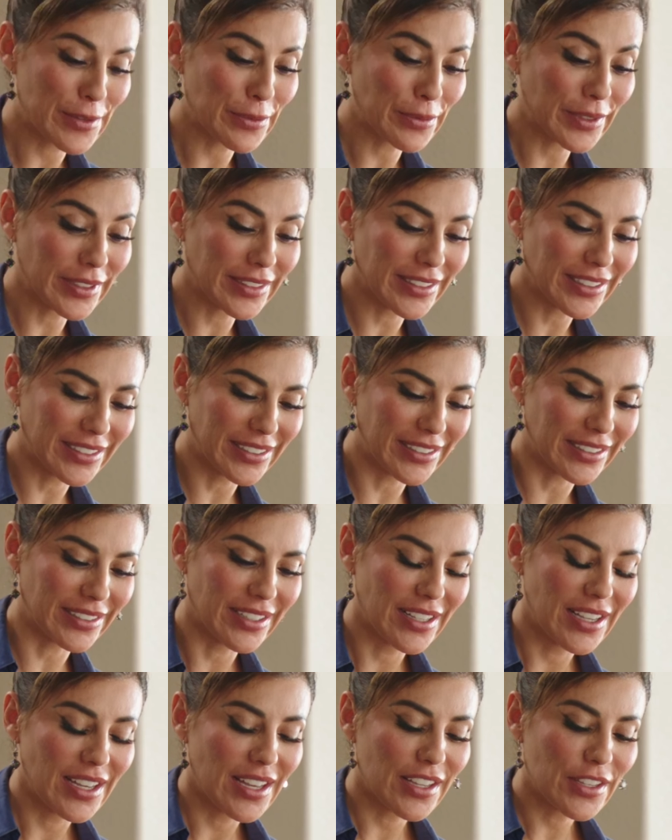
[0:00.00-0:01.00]
really good.
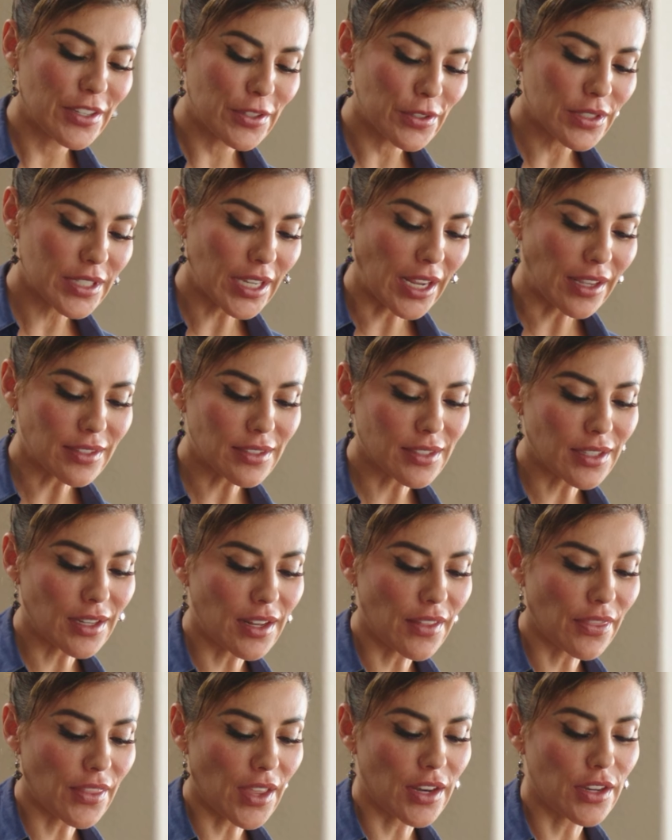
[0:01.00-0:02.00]
You taste it
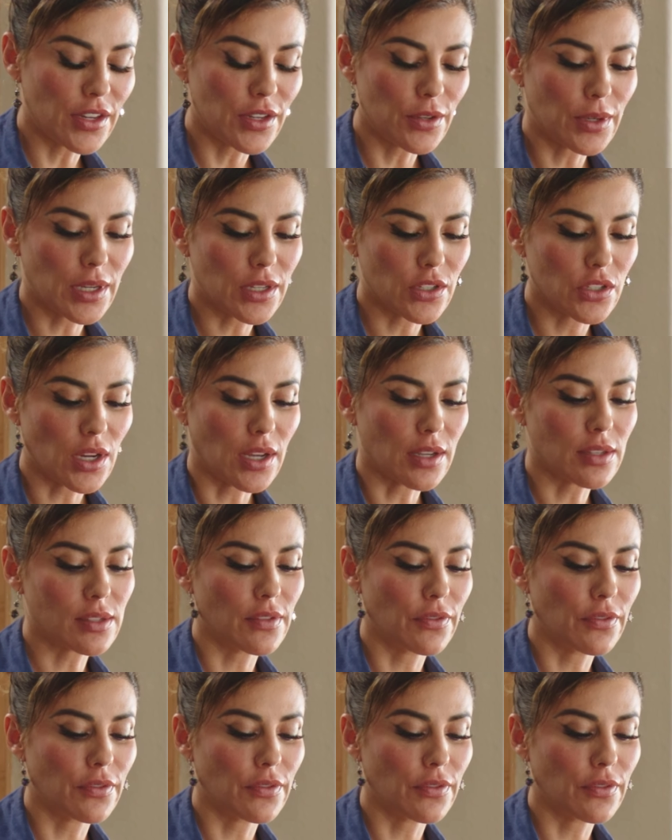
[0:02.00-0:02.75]
and then you adjust